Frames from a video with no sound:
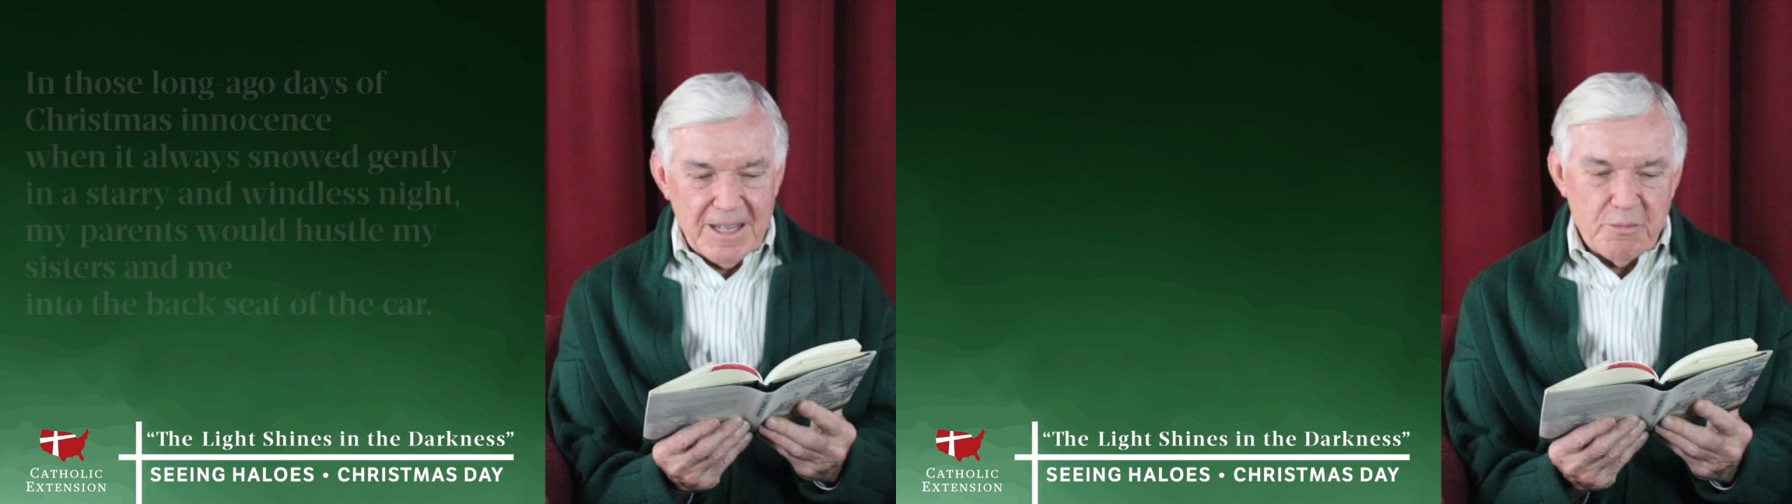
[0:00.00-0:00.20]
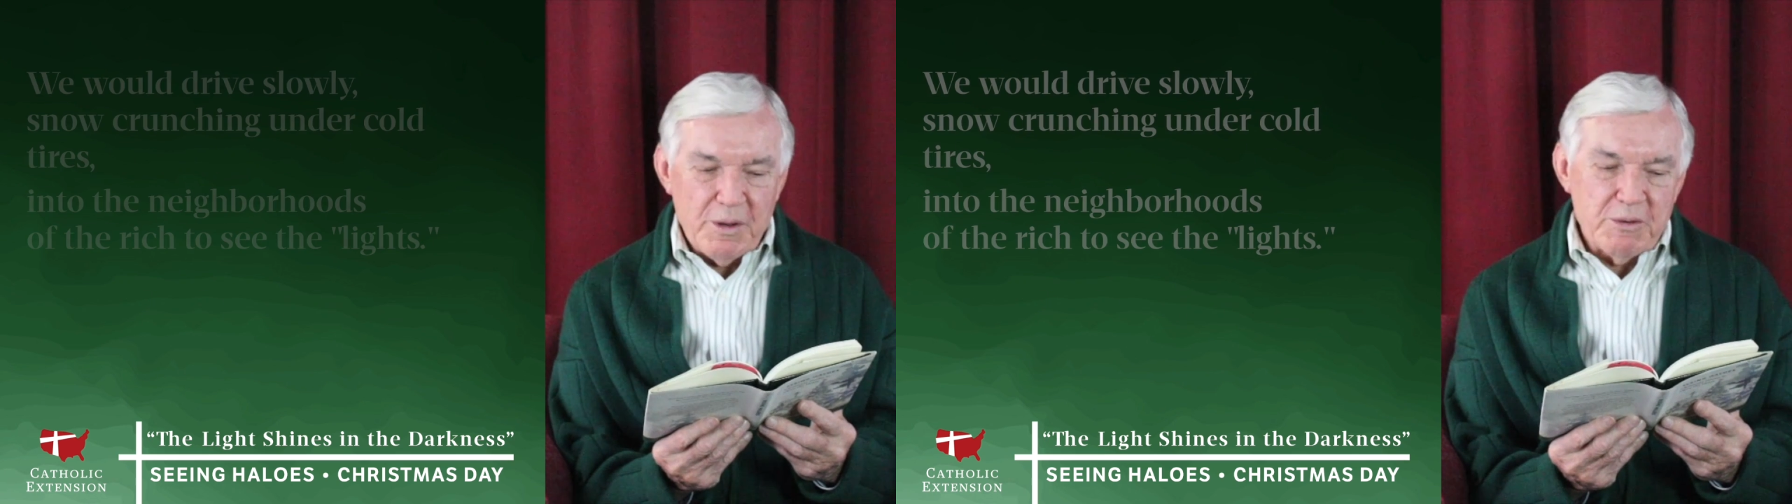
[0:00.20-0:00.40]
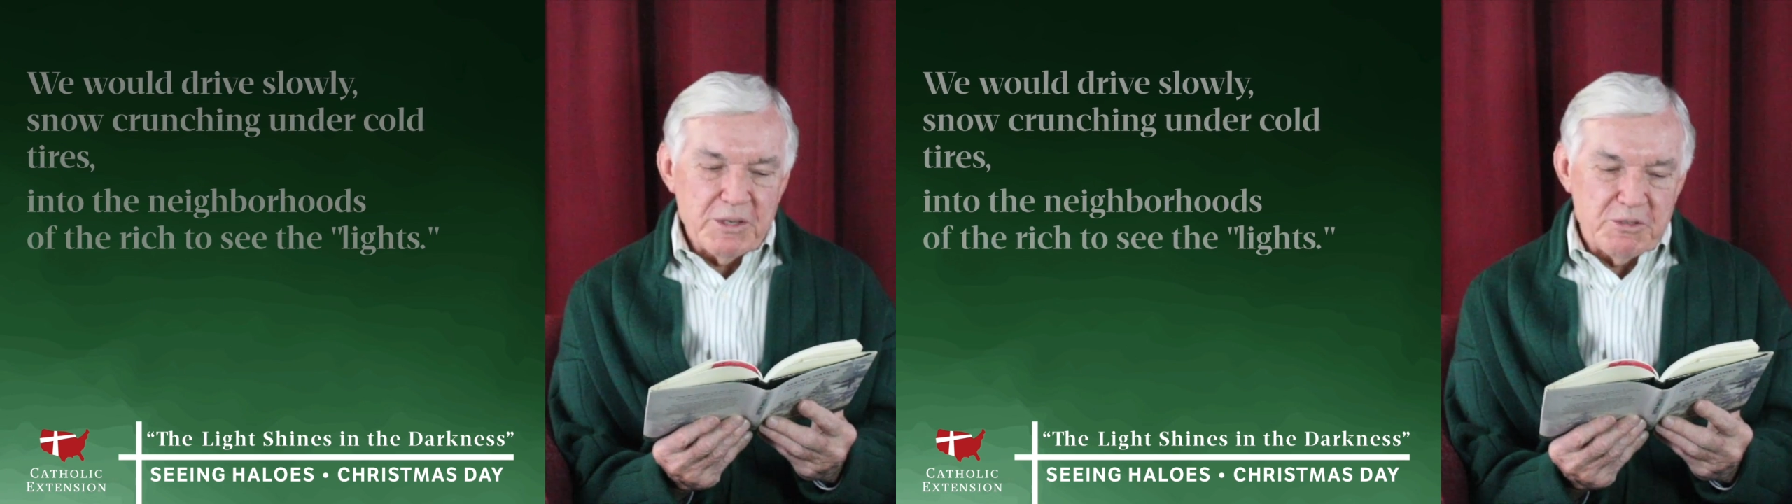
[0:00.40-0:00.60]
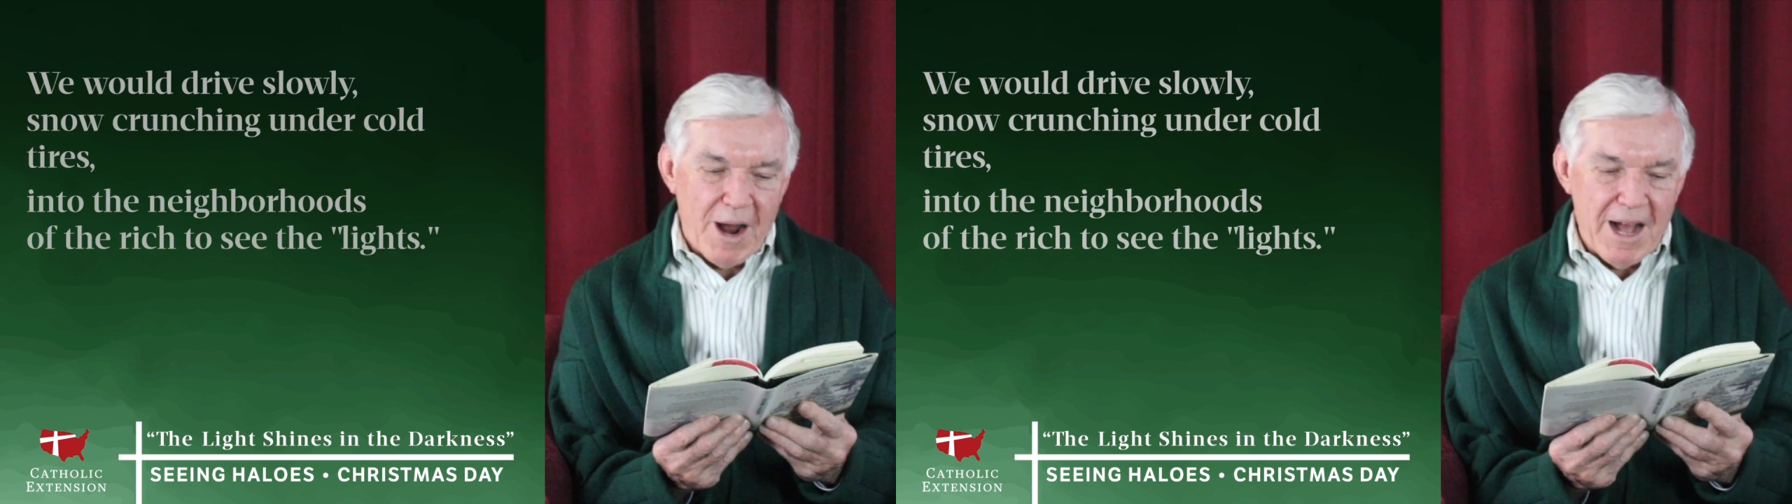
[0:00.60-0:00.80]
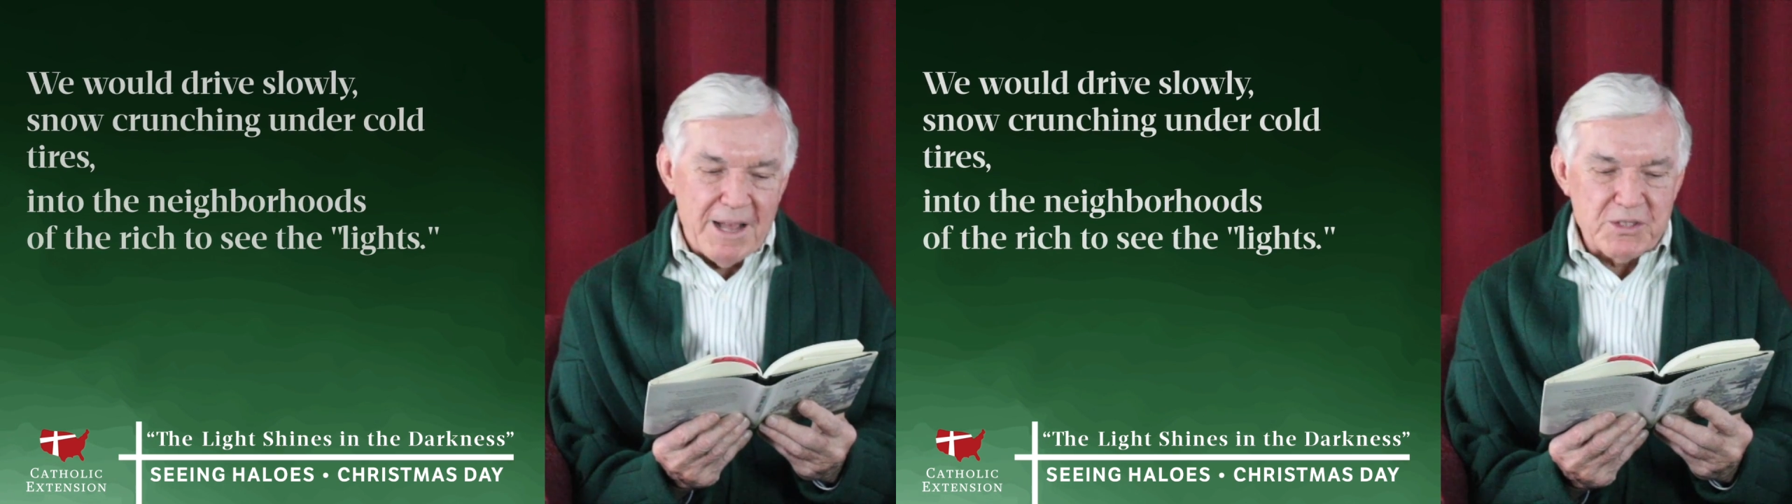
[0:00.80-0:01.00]
We would
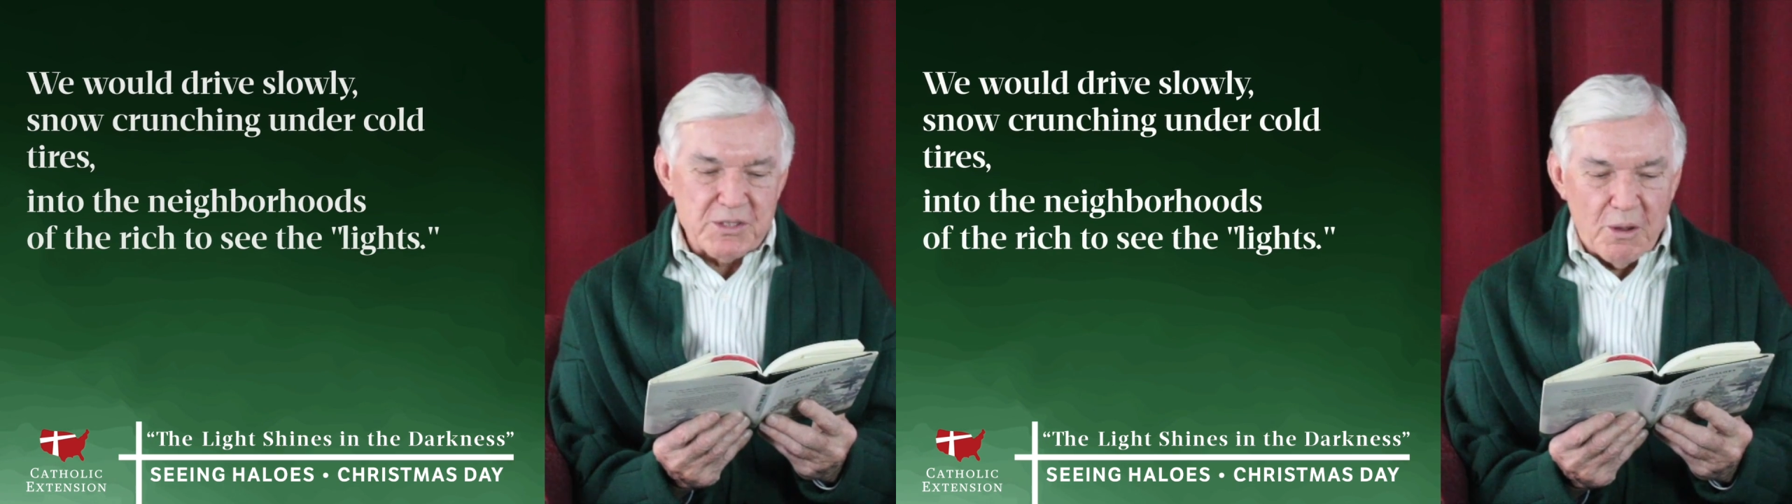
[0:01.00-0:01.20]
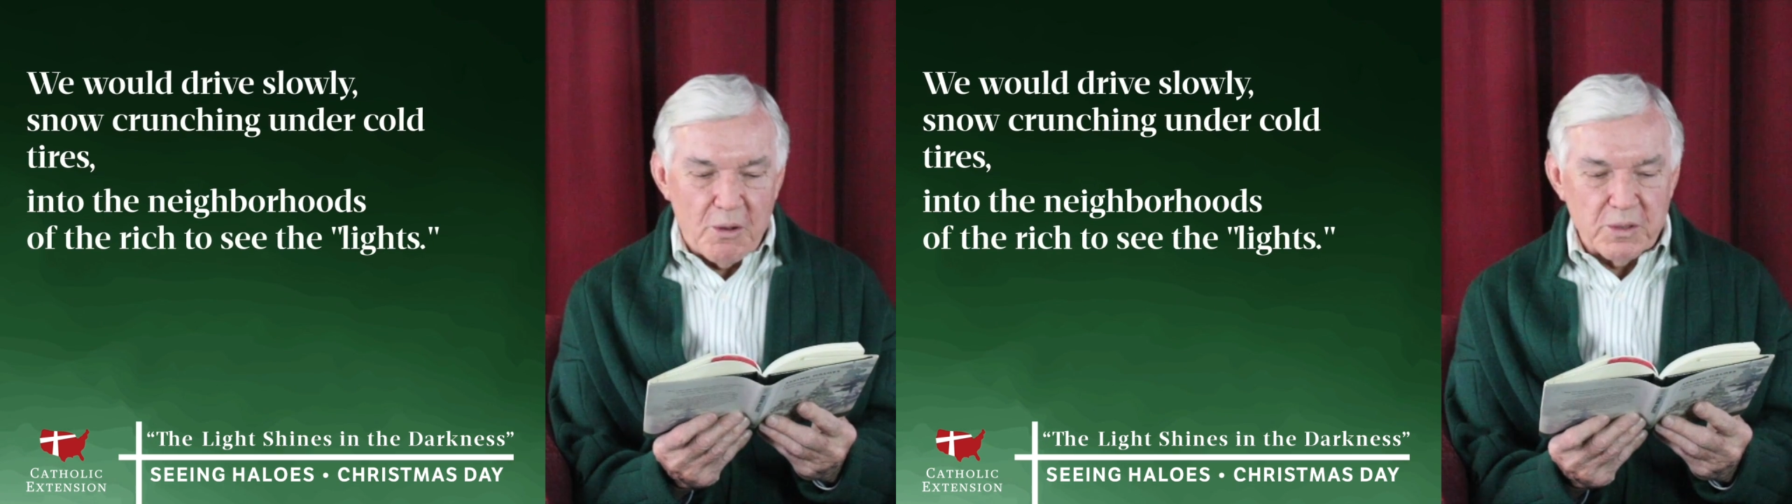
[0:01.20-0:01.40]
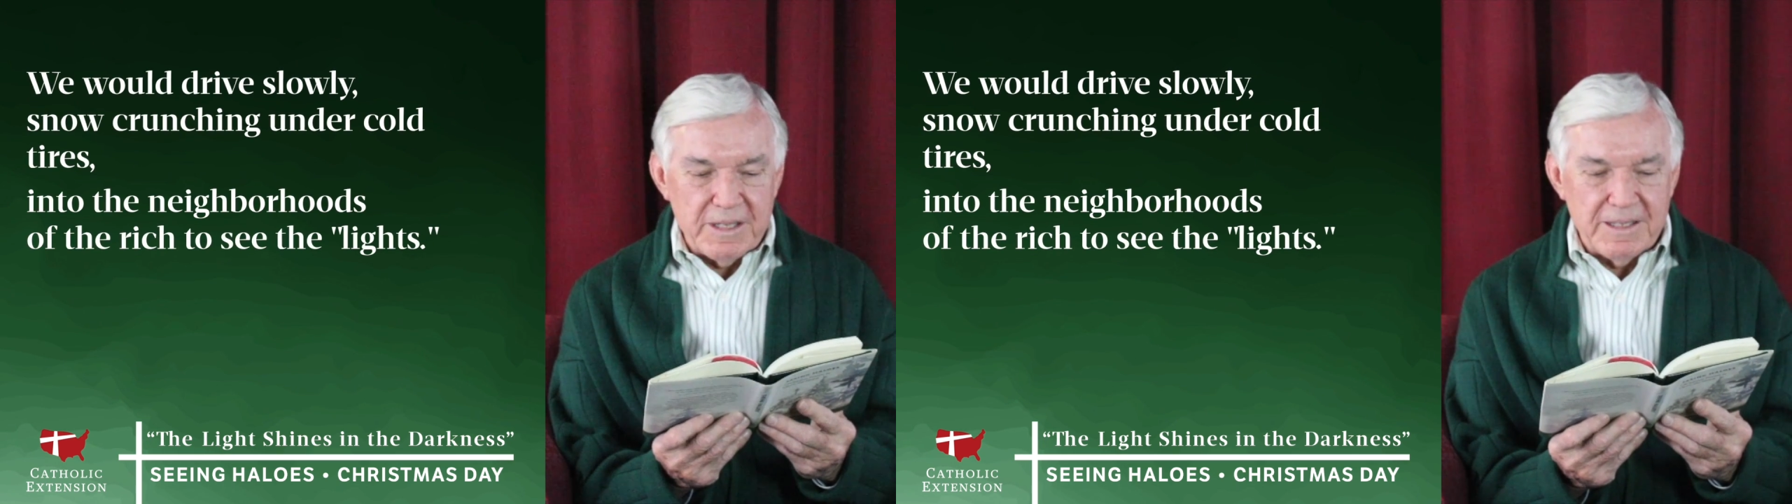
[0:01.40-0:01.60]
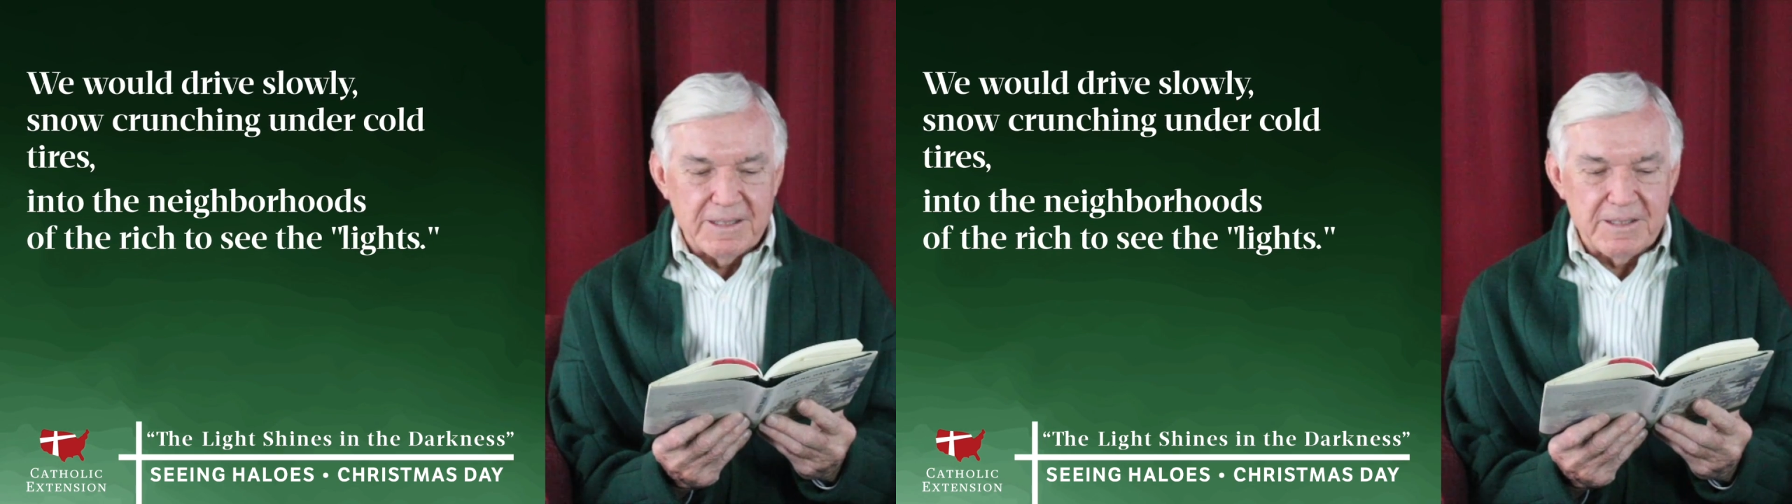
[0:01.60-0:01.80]
drive slowly,